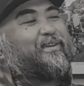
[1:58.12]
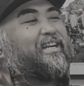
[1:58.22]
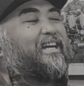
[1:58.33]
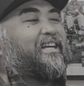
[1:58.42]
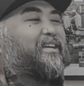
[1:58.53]
What
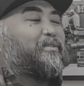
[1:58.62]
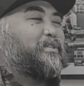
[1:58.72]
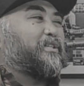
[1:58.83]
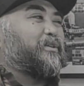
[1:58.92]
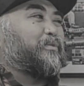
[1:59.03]
did I get? It was
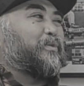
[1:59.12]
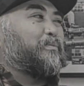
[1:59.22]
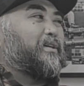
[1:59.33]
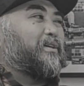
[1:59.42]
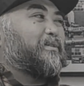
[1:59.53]

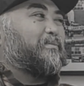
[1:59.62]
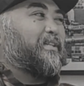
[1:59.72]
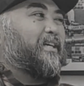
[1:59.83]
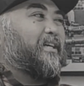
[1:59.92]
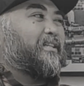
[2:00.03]
dilruba or something like that.